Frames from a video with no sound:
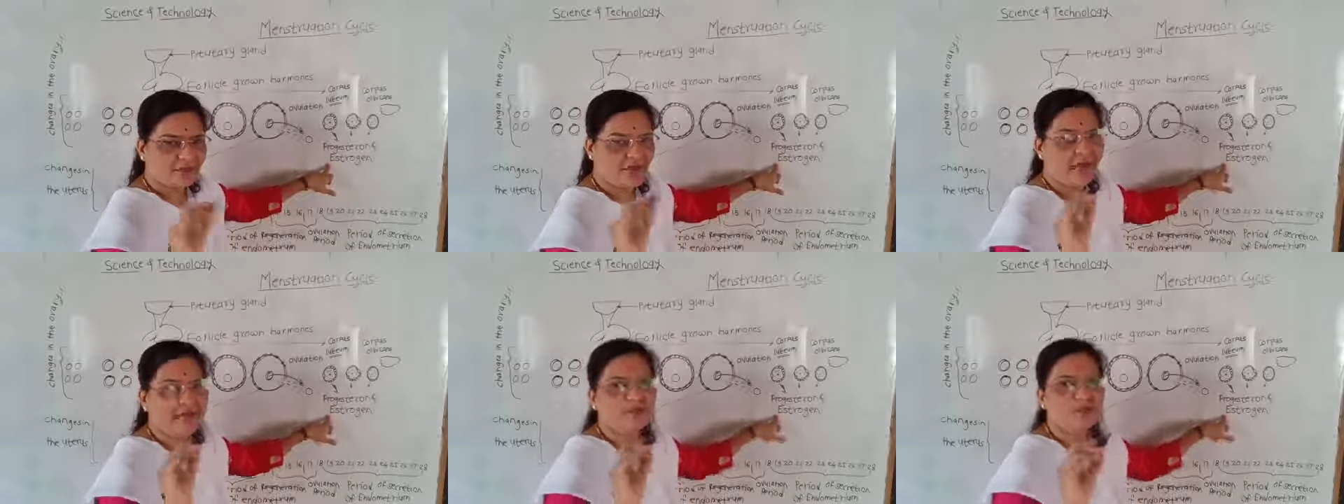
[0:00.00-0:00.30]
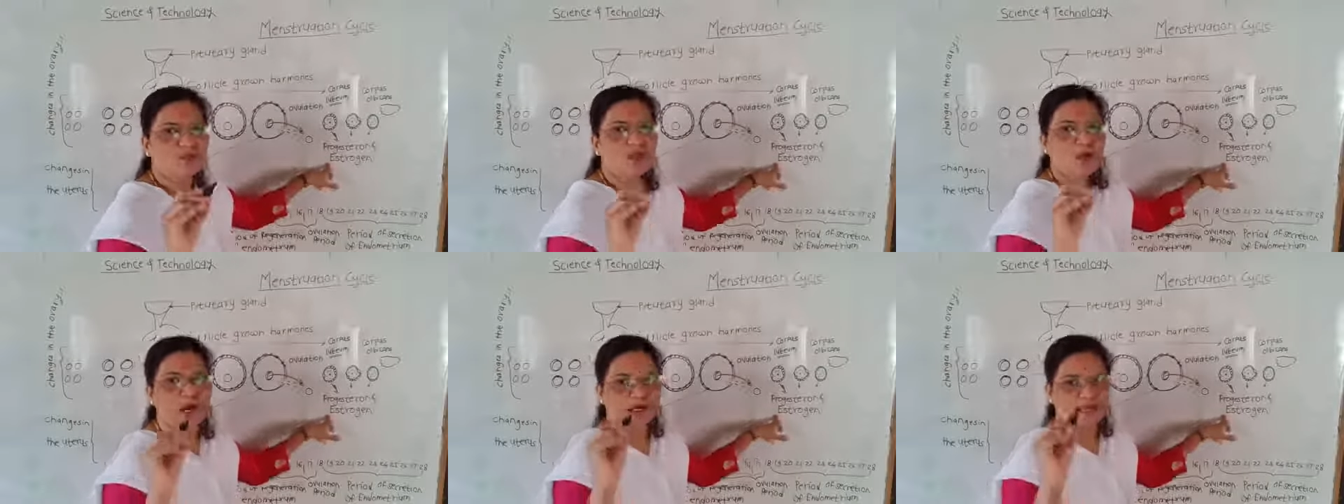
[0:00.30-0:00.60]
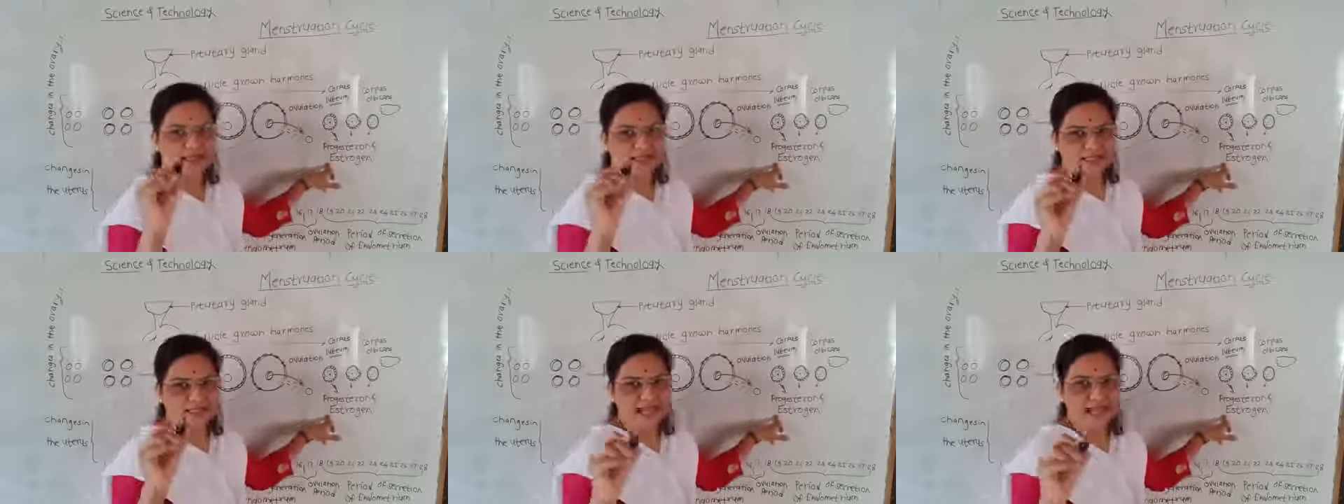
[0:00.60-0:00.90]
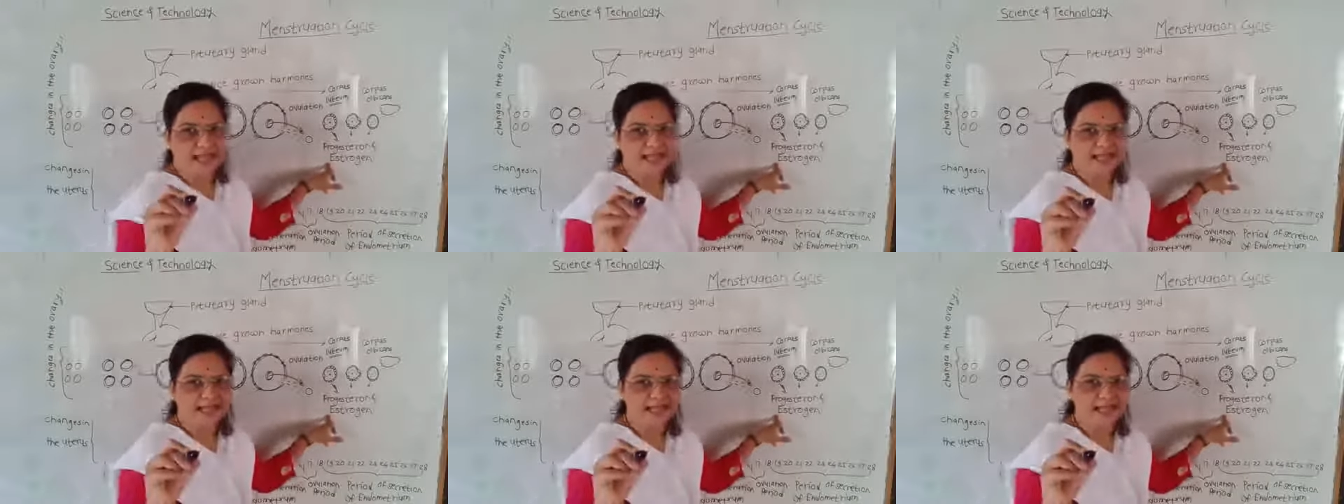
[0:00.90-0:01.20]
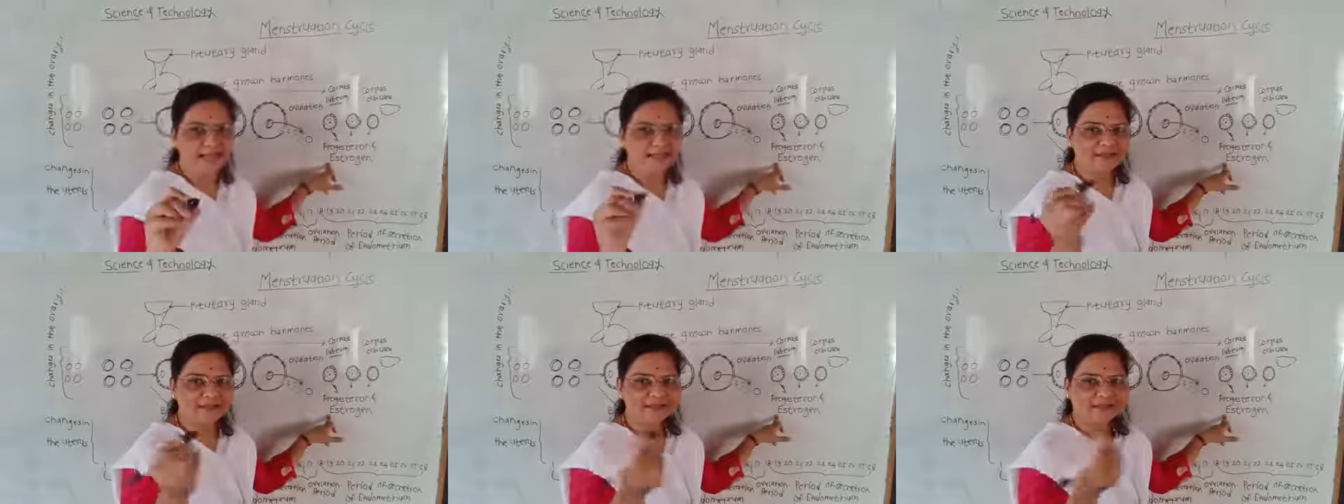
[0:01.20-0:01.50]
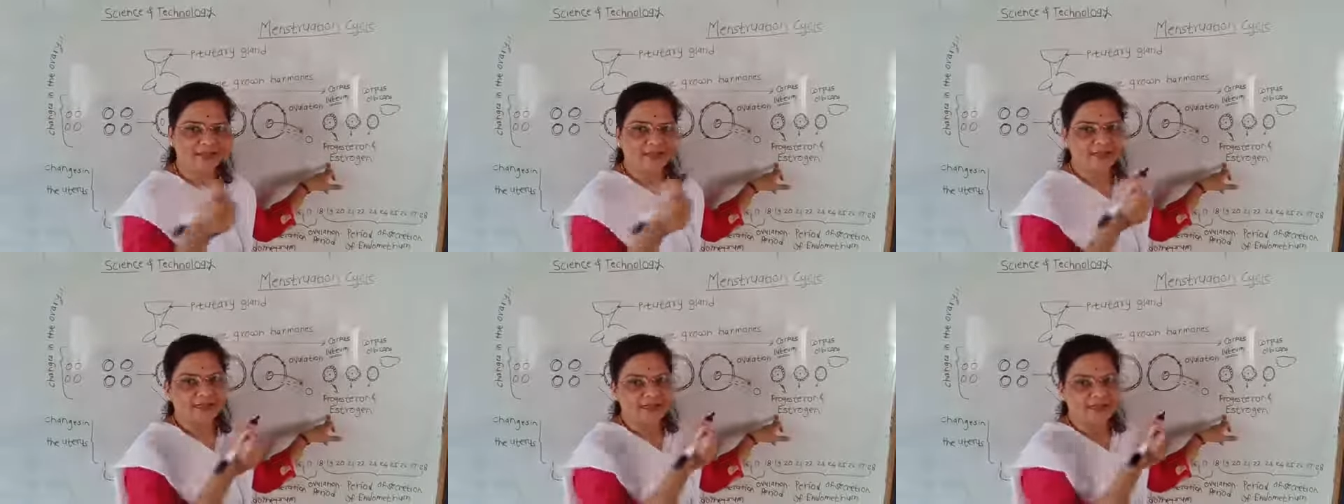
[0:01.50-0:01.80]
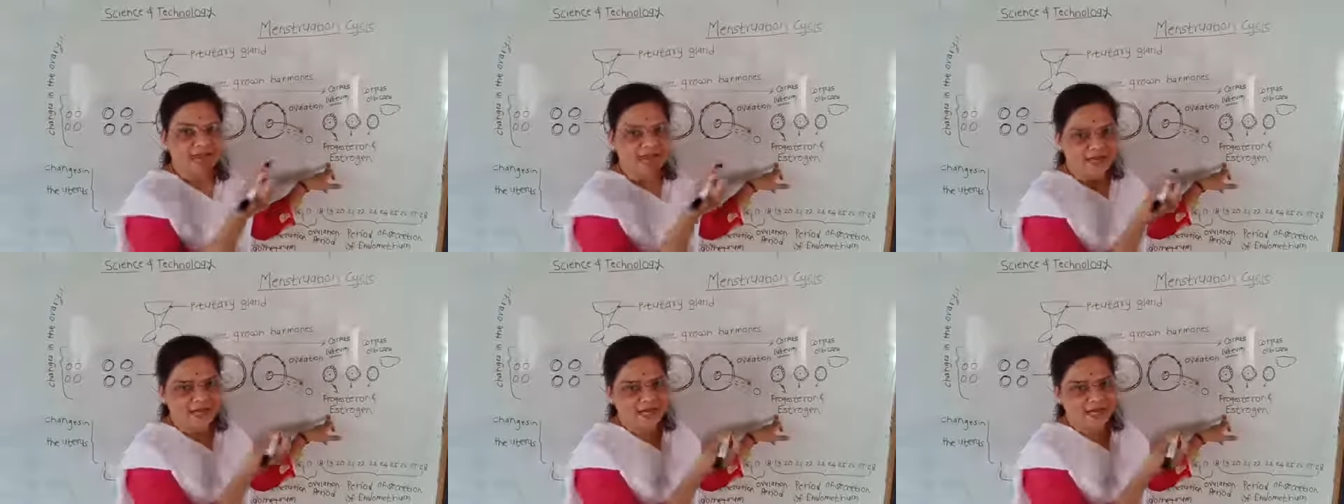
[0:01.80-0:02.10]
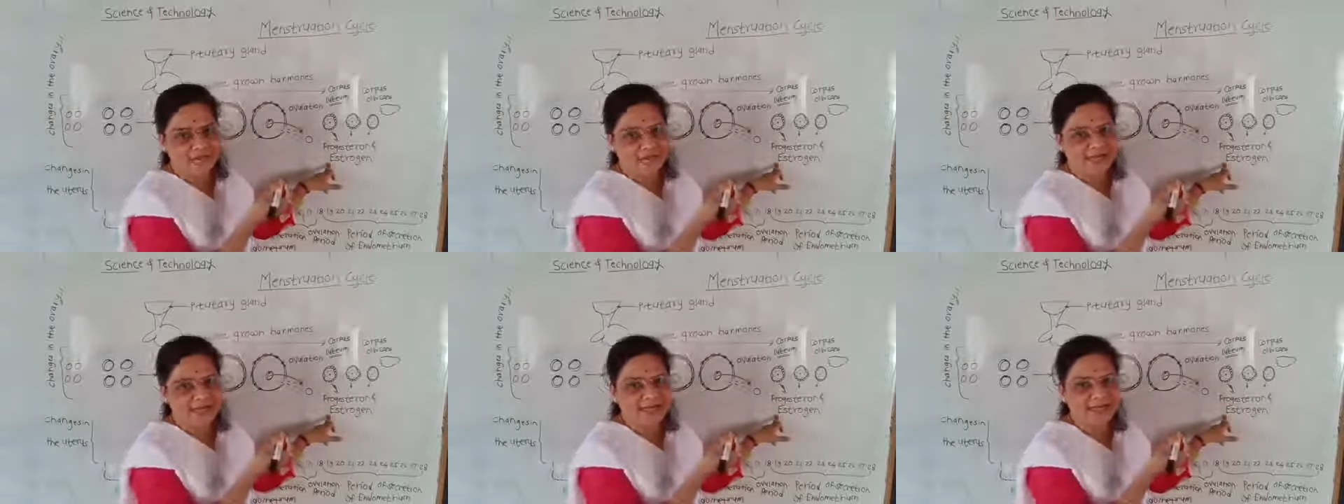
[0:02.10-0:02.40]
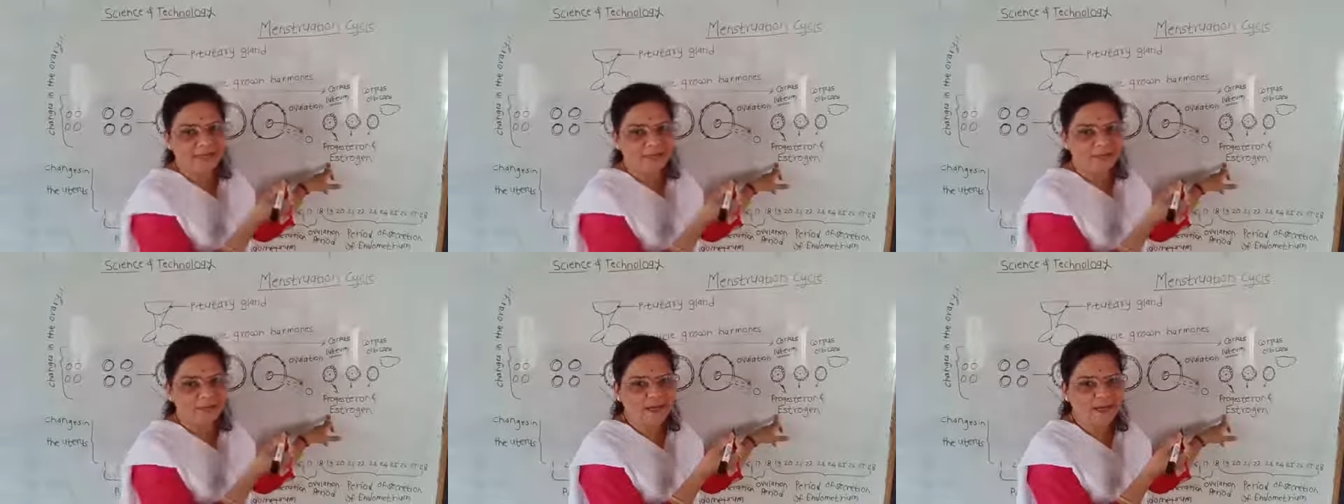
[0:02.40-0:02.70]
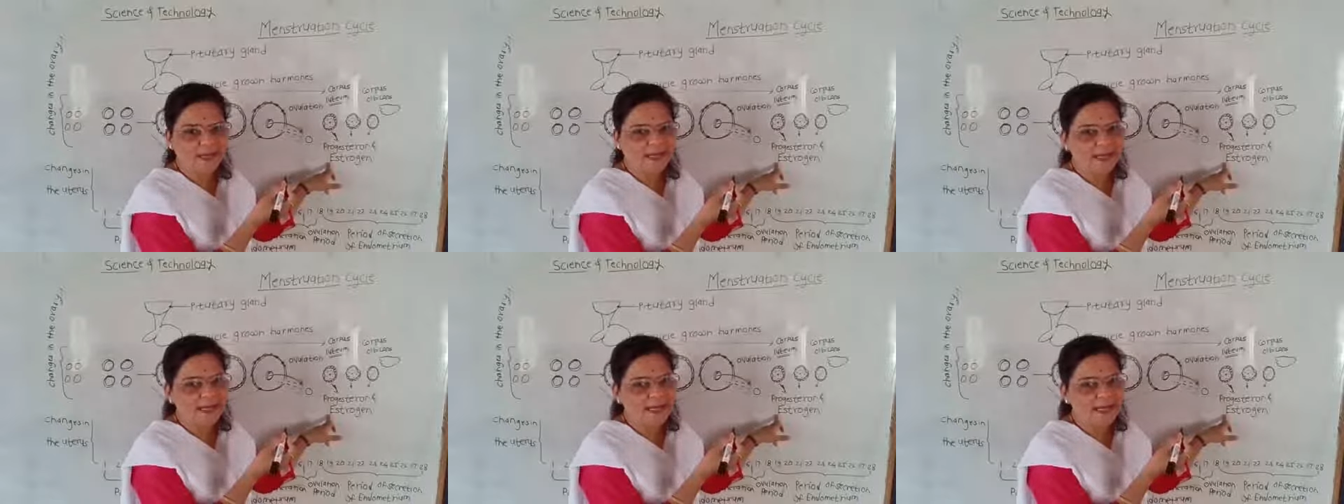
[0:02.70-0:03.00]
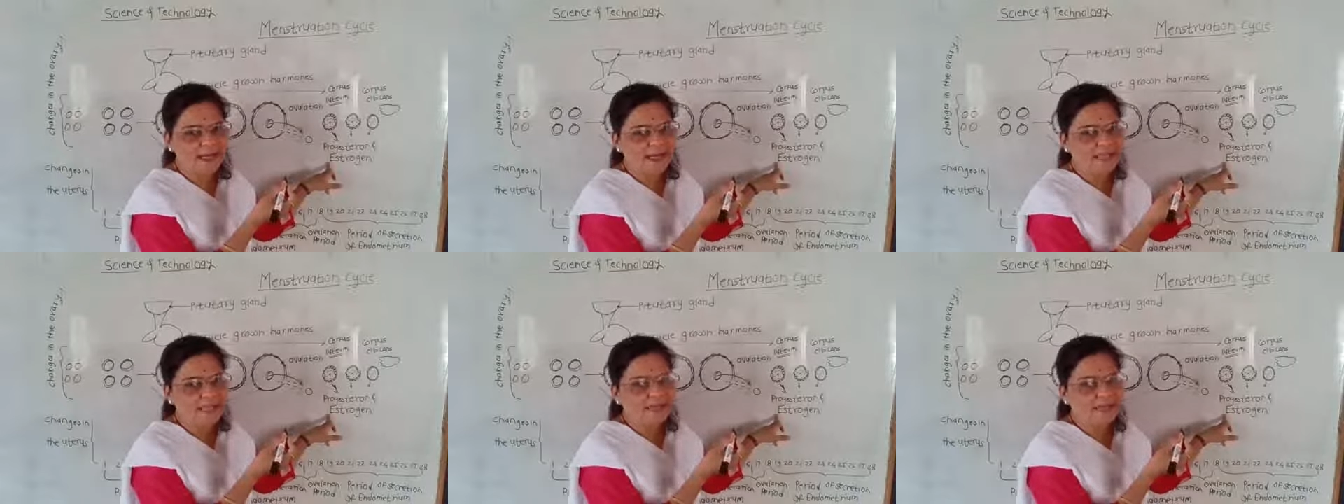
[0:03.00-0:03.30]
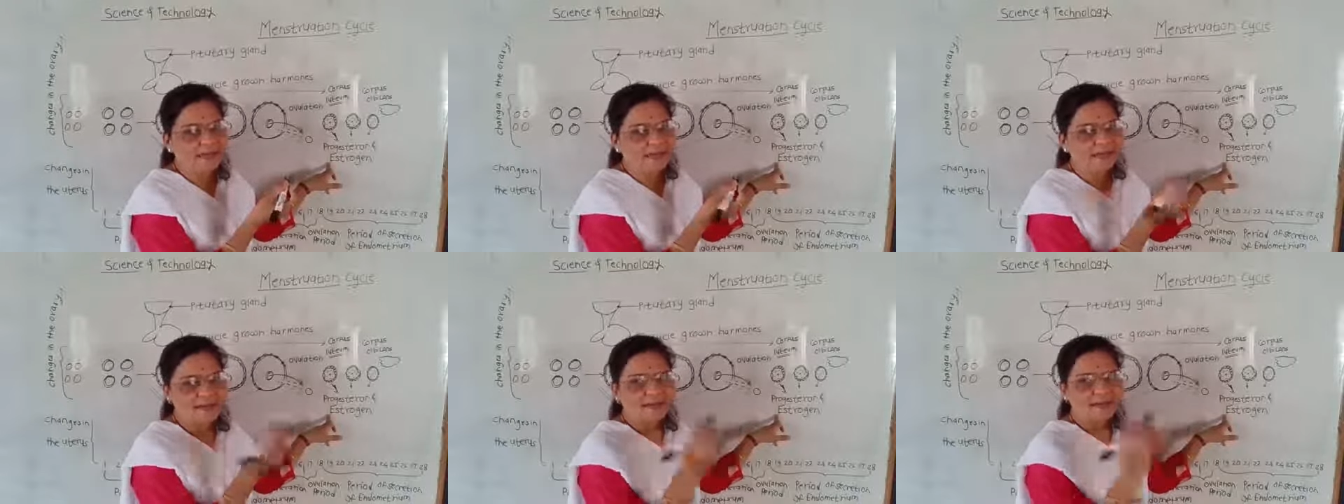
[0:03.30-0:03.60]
Are you understanding the diagrammatic representation?